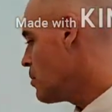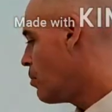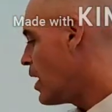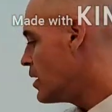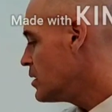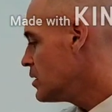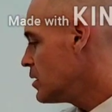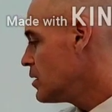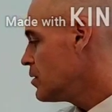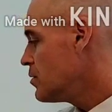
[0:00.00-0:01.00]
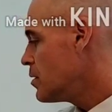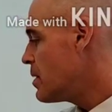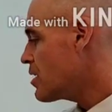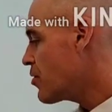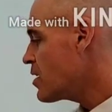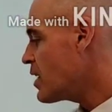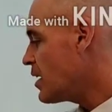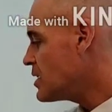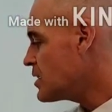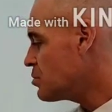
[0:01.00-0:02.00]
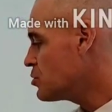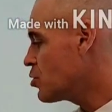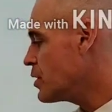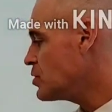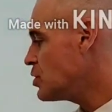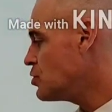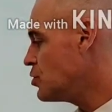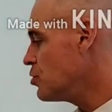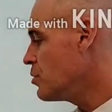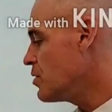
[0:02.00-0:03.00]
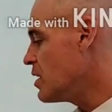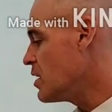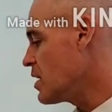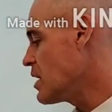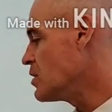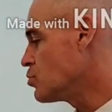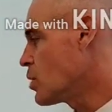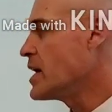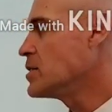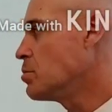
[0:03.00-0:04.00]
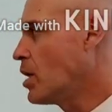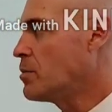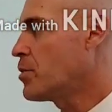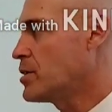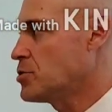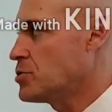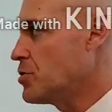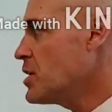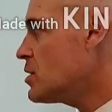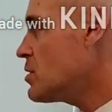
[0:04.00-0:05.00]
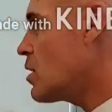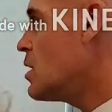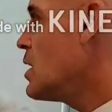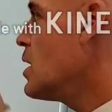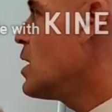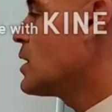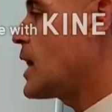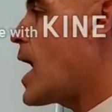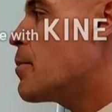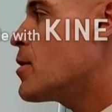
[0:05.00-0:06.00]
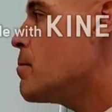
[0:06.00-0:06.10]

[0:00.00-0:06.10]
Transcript: But the big thing that aldosterone is going to do then is raise blood pressure. So this is a elaborate